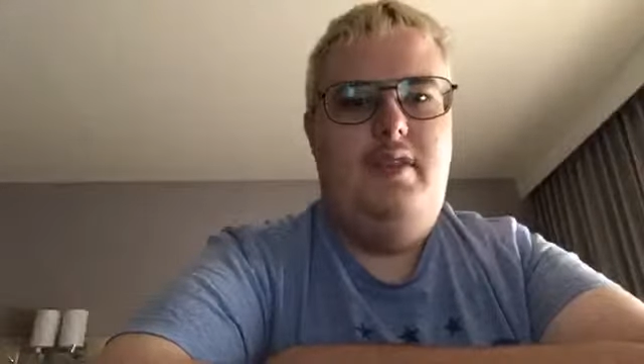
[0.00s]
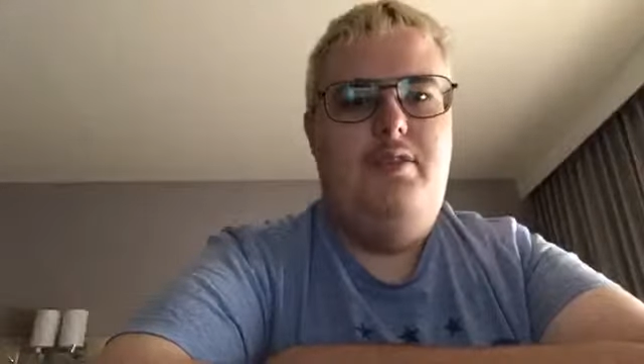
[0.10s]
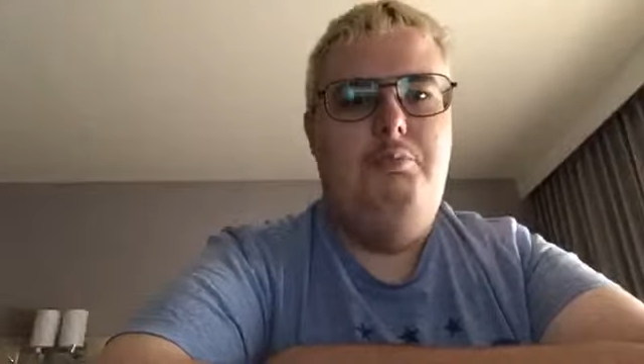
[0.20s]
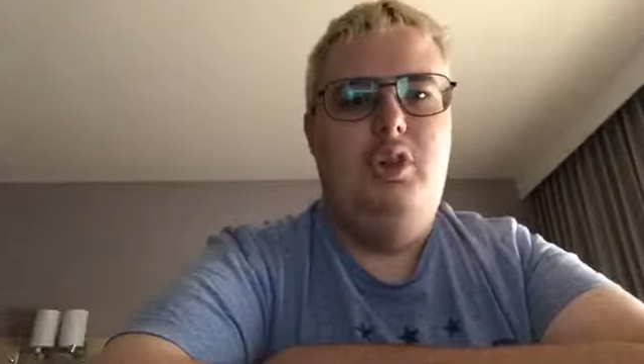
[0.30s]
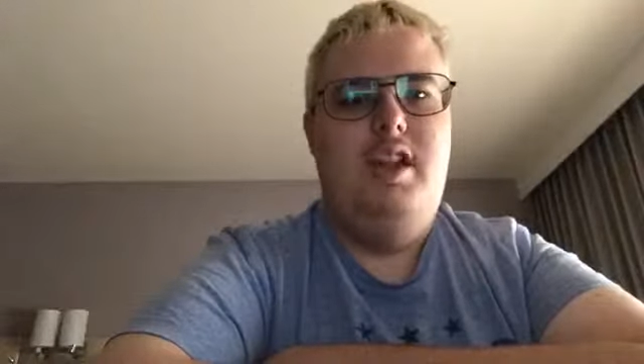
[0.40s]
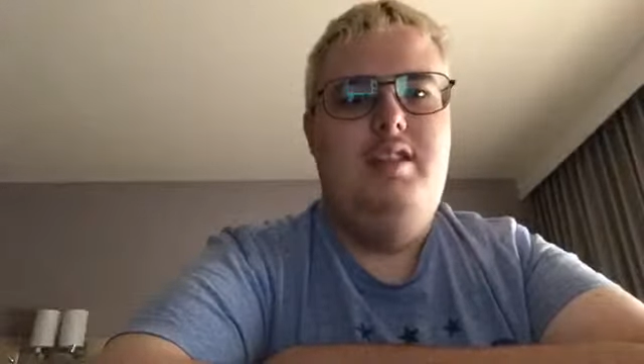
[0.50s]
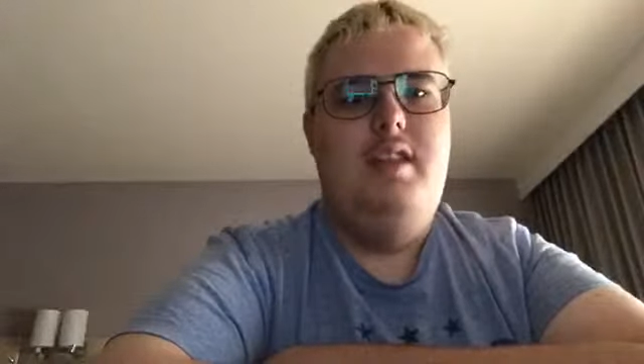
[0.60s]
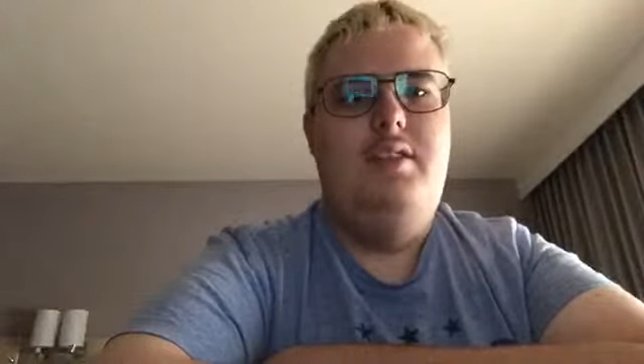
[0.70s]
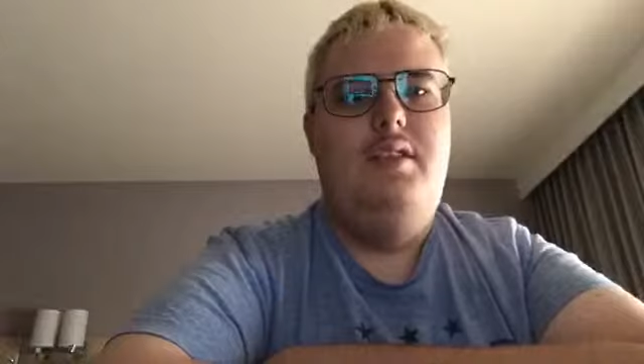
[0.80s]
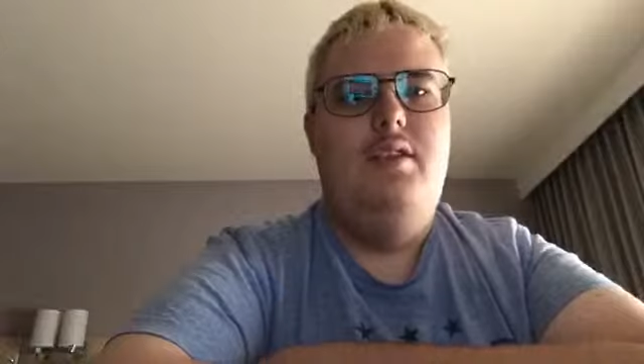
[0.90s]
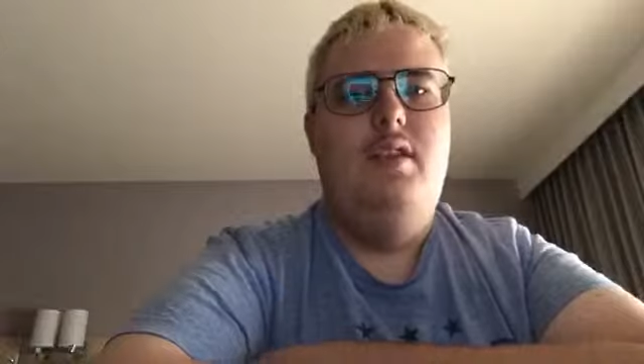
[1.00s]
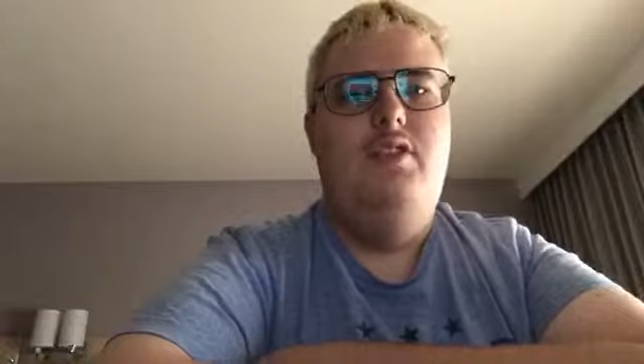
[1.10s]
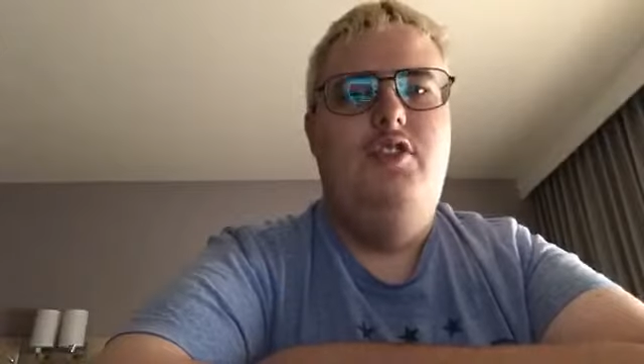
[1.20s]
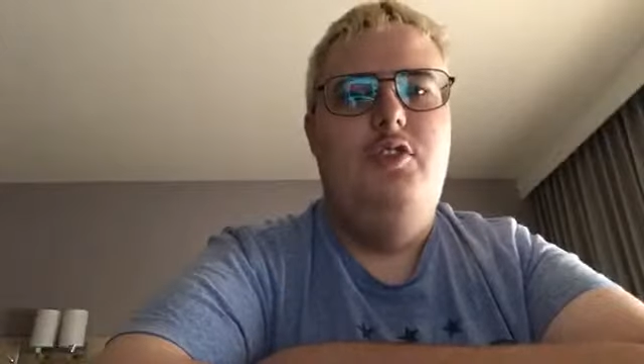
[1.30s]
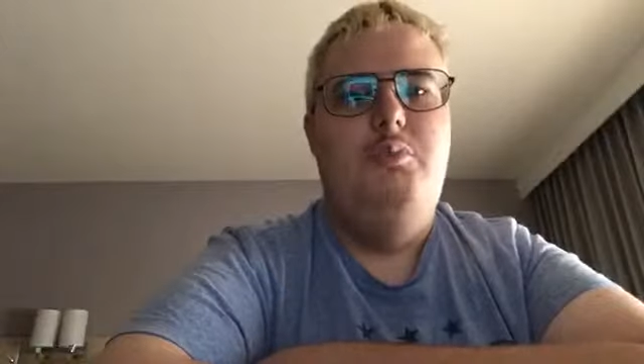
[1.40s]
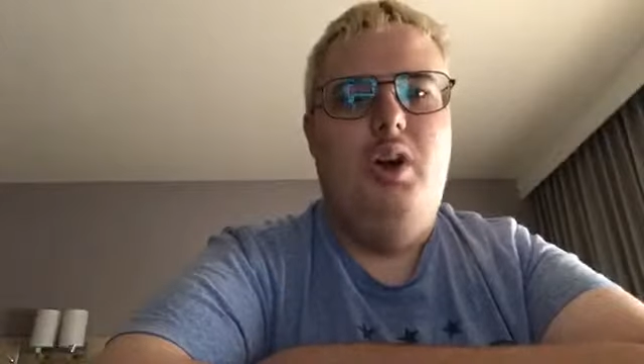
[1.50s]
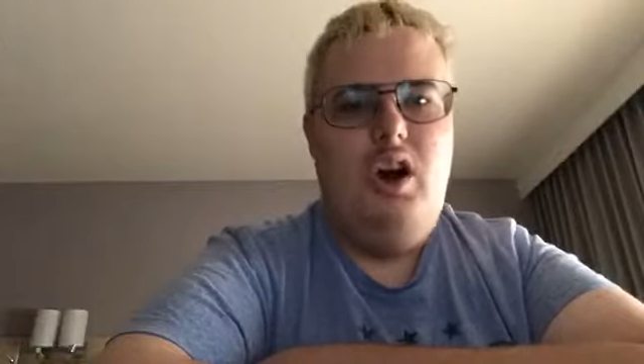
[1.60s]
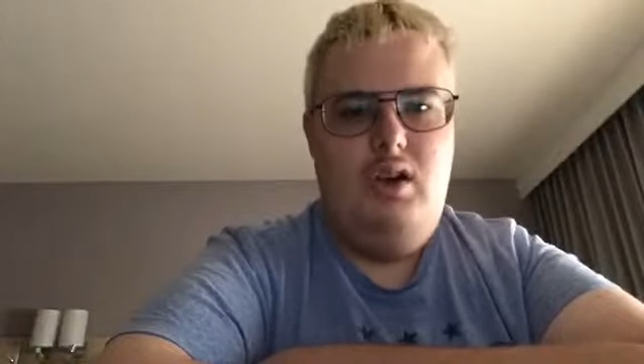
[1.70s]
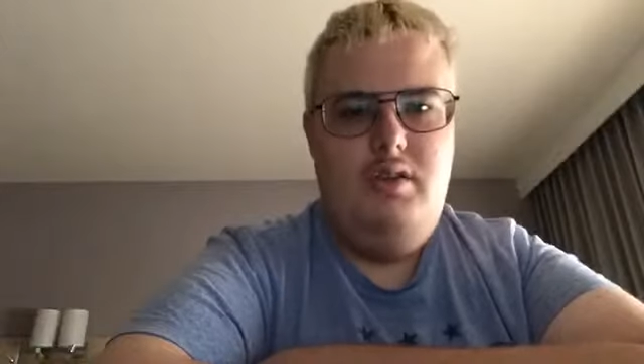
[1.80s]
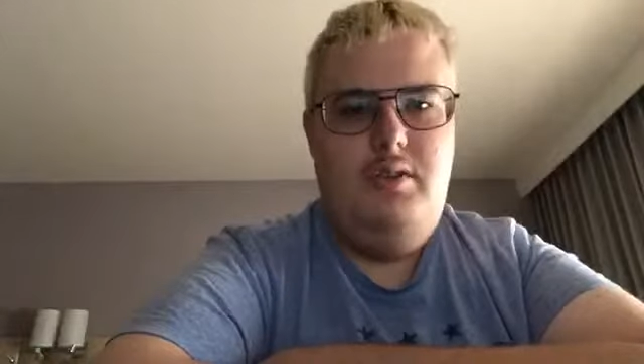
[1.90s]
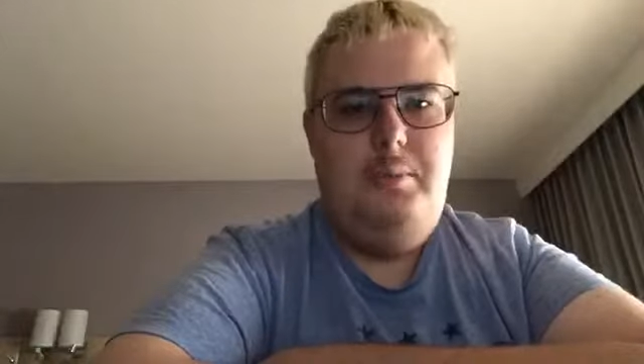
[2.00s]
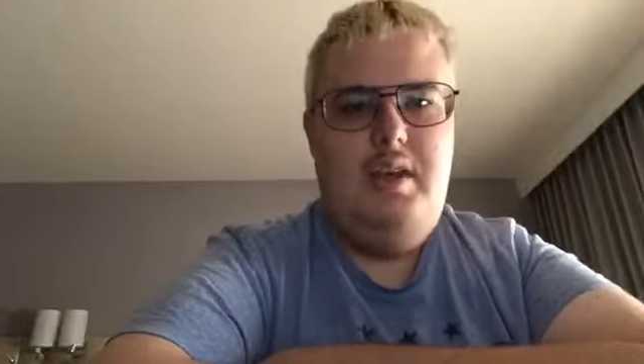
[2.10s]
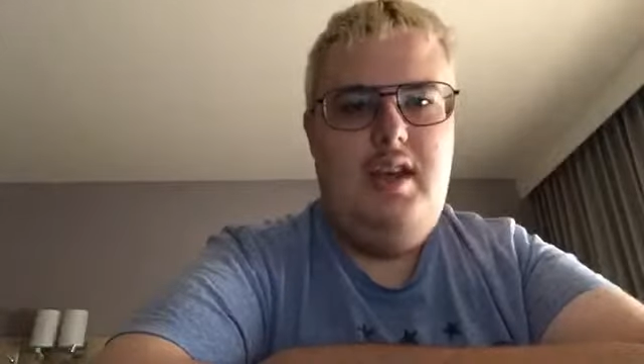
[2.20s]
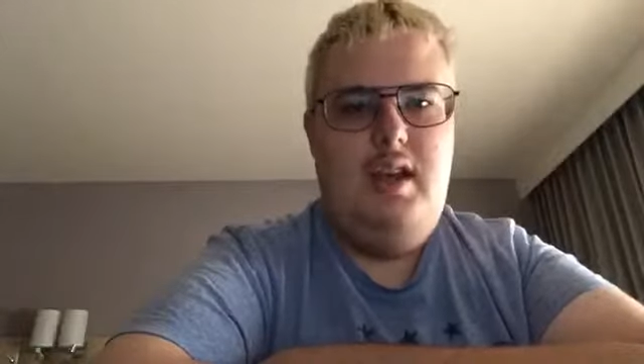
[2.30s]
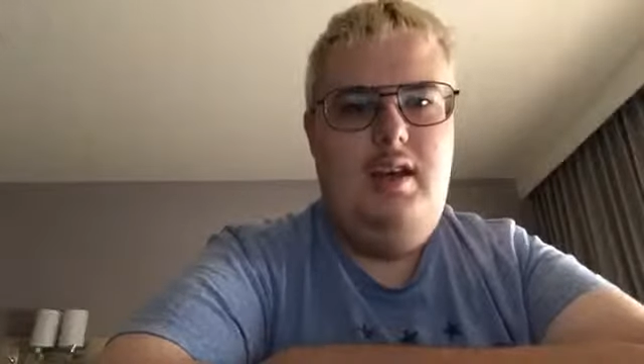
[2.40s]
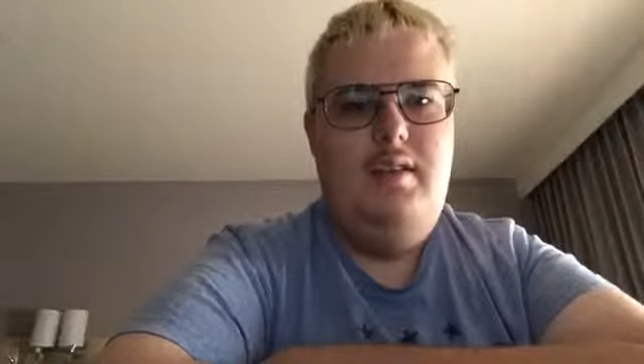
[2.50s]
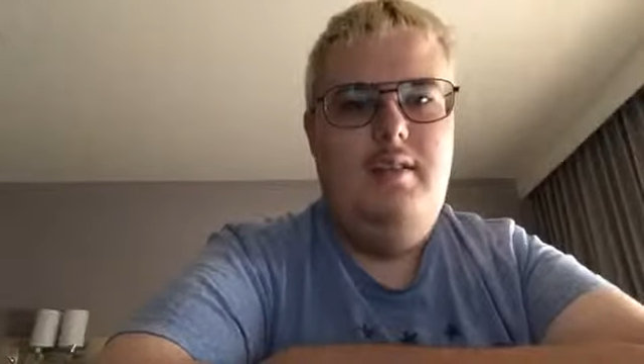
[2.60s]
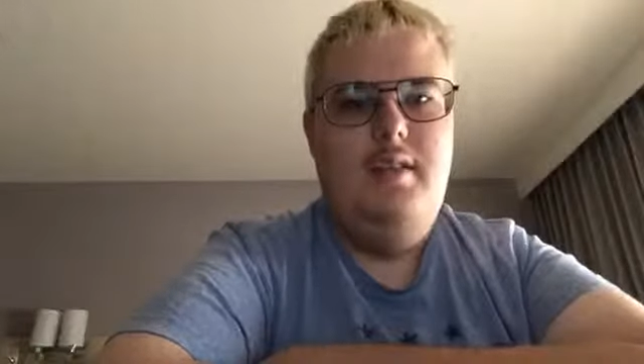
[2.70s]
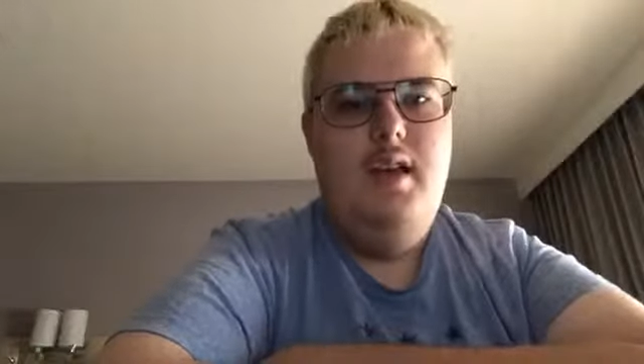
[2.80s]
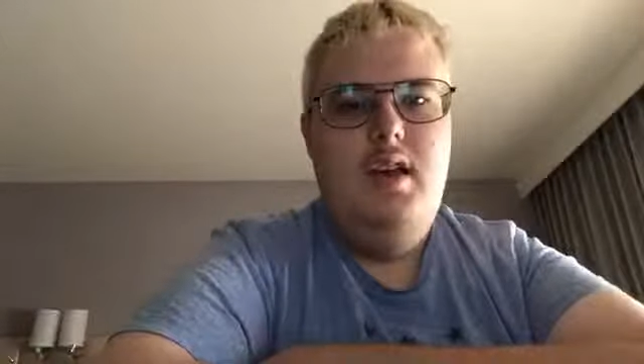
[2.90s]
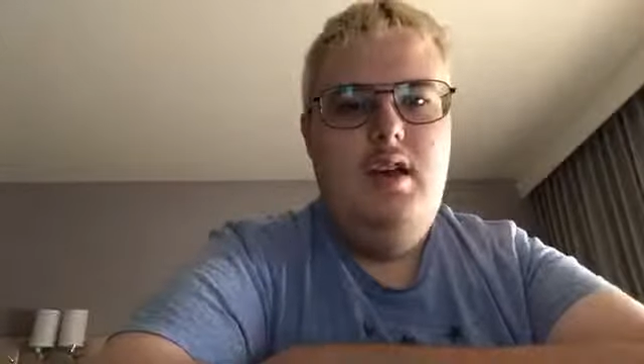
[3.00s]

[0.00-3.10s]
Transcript: to split this into two parts because